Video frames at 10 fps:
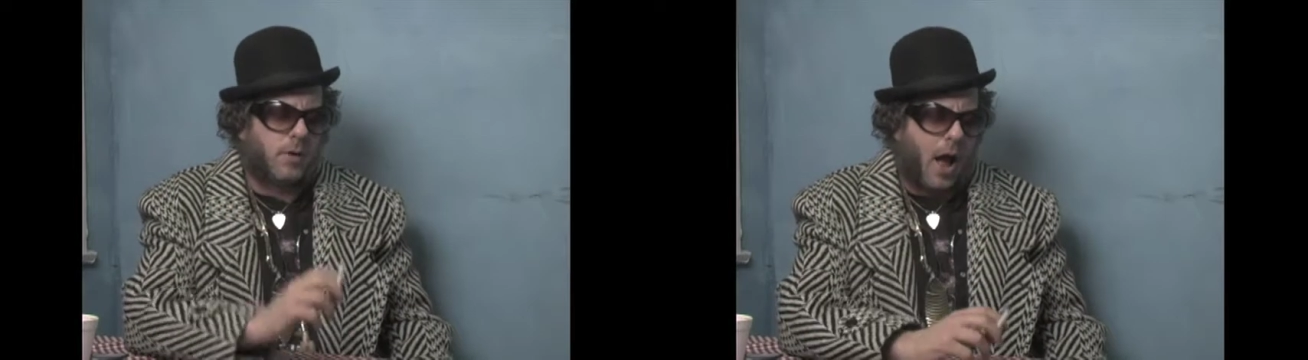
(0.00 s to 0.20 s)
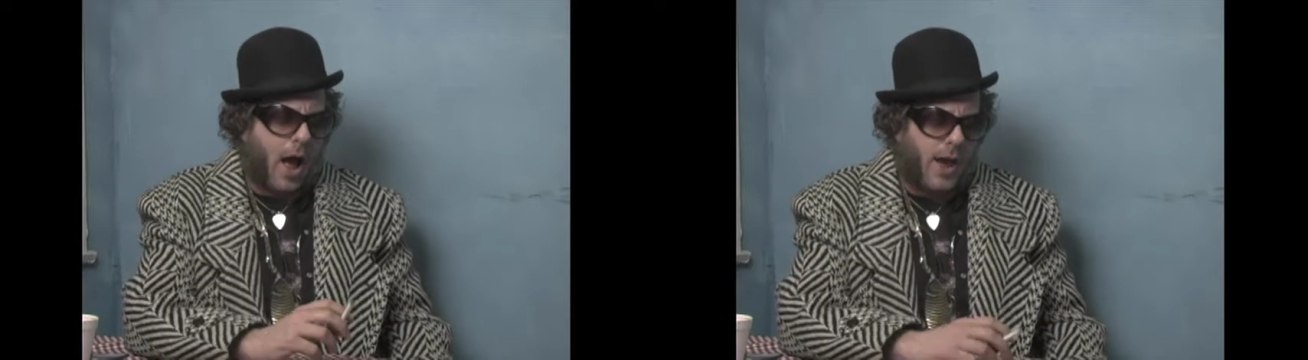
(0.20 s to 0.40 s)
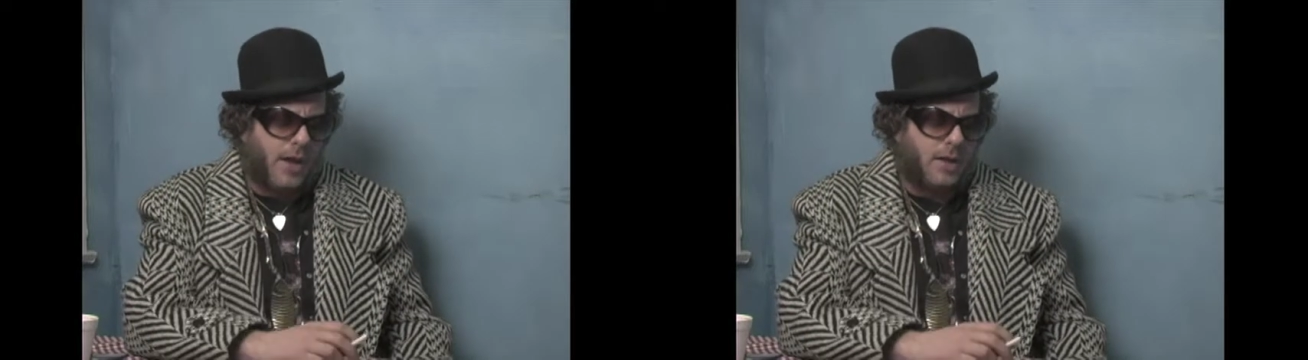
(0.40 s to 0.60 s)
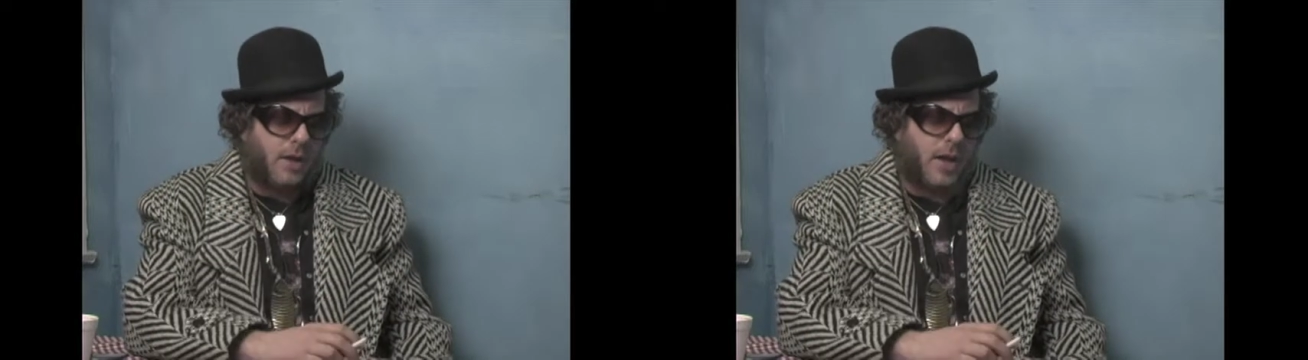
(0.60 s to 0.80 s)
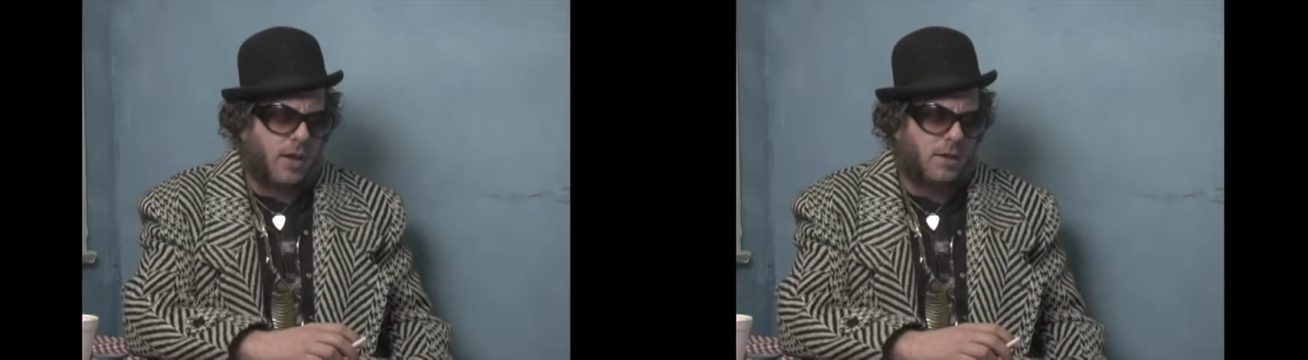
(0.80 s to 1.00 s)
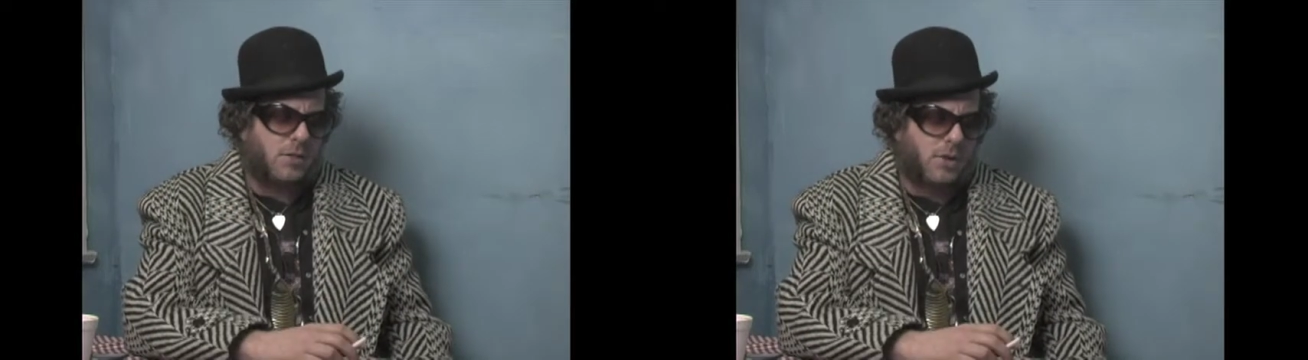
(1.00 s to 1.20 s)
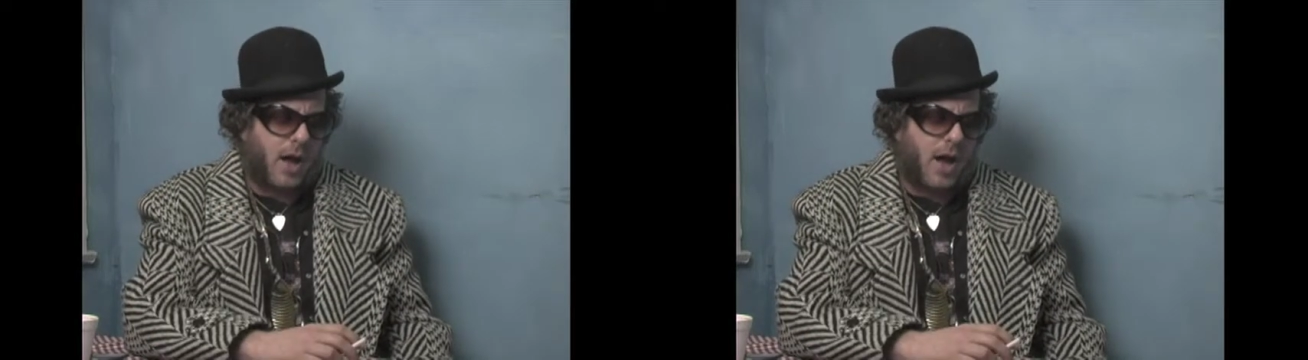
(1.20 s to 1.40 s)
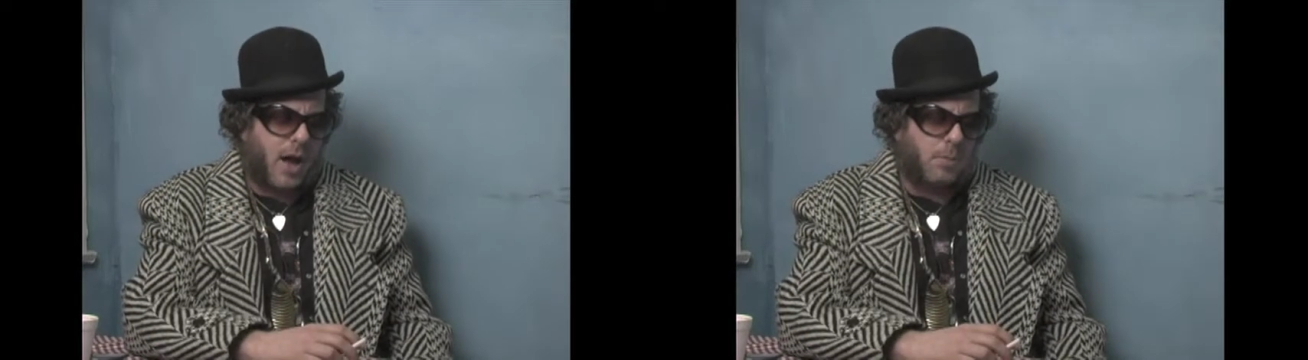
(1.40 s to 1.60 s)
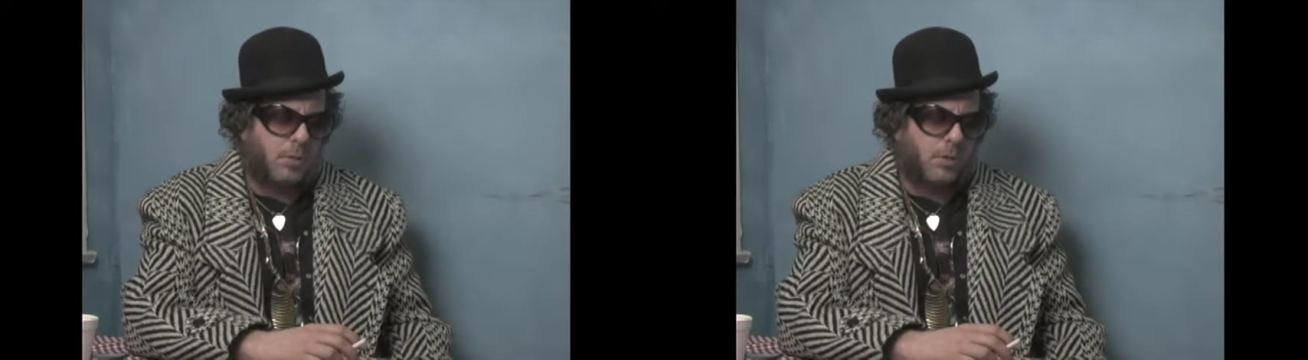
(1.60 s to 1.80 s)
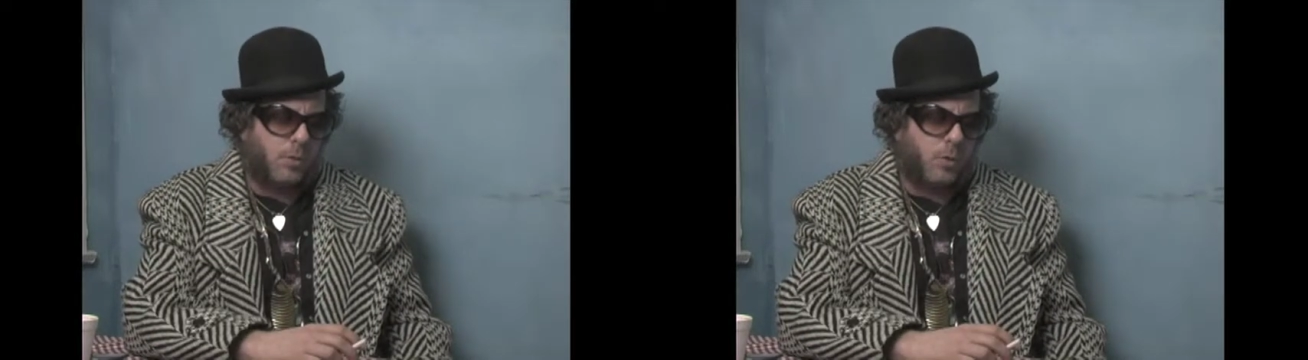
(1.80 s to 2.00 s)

I had a job. Uh,